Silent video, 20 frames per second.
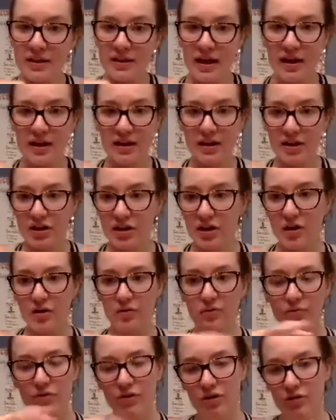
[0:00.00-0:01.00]
that, you
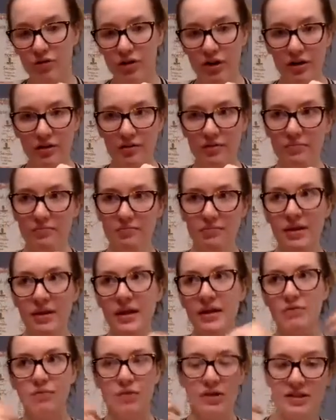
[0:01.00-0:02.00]
know, we're going to
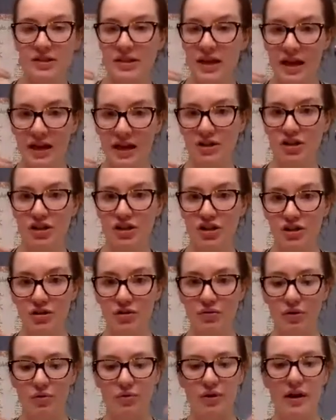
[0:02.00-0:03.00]
meet Wednesday at
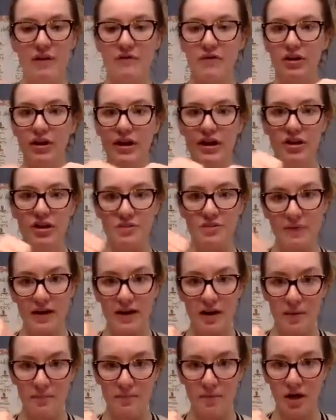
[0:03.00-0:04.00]
2 or whatever. Here's my
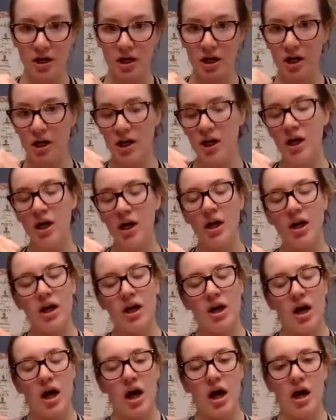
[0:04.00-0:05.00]
number.
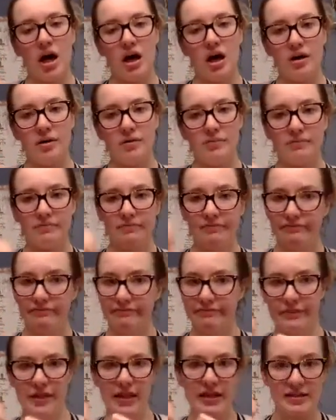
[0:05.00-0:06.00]

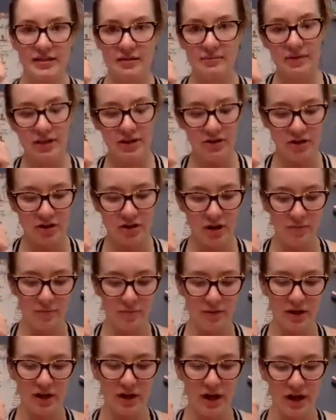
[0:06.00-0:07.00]
They send me their
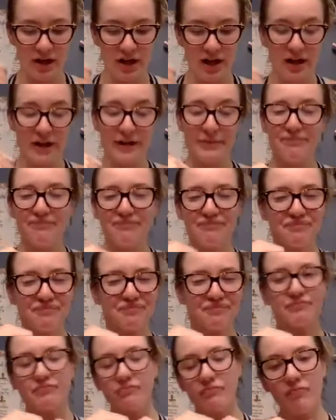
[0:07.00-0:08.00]
number, yada, yada.
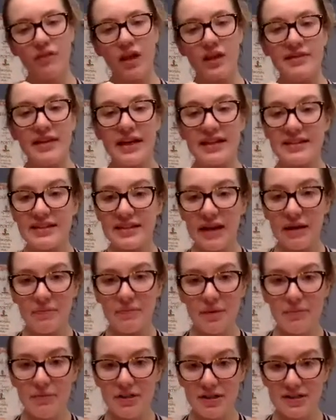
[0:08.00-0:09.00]
That's step
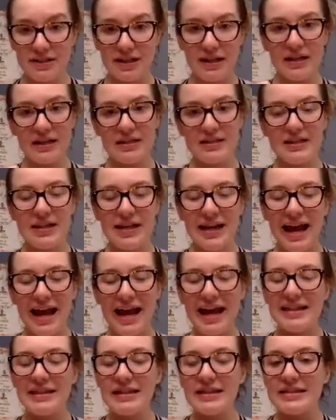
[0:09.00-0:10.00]
number 6.
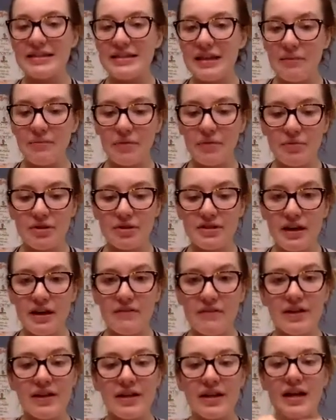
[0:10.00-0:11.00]
And then step number
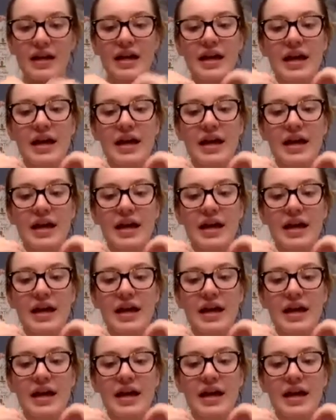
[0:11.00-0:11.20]
7